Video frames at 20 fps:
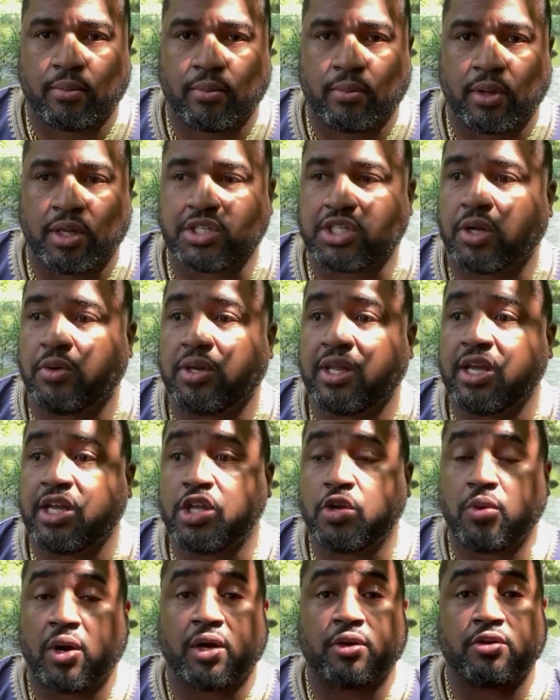And so then
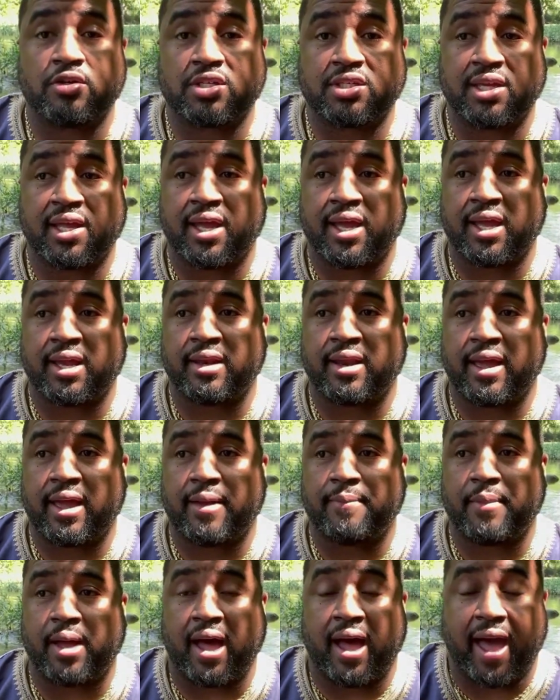you understand
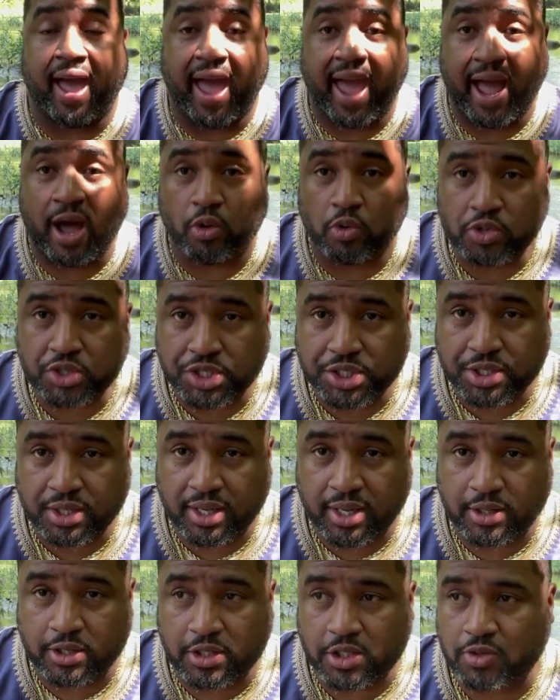that a house
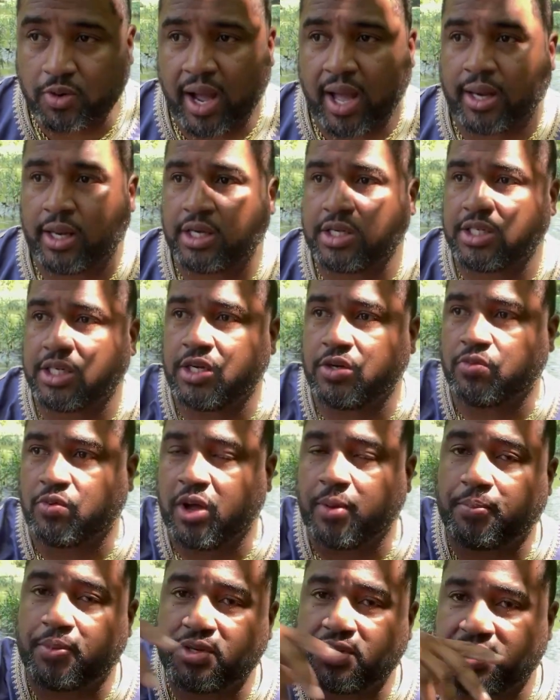in astrology
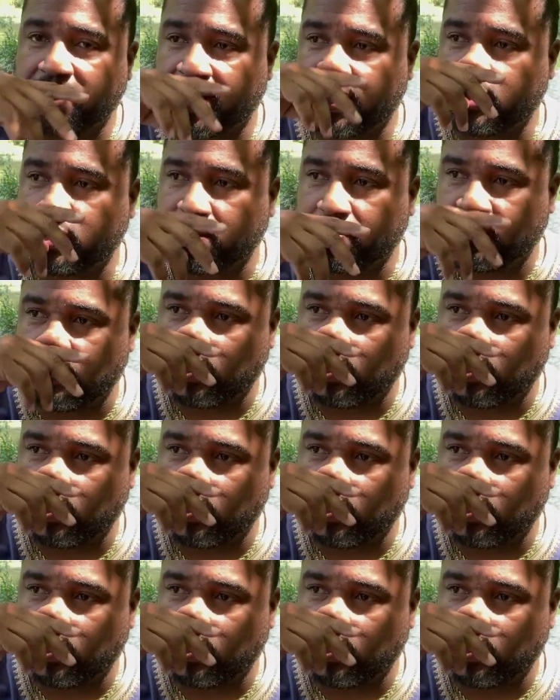represents,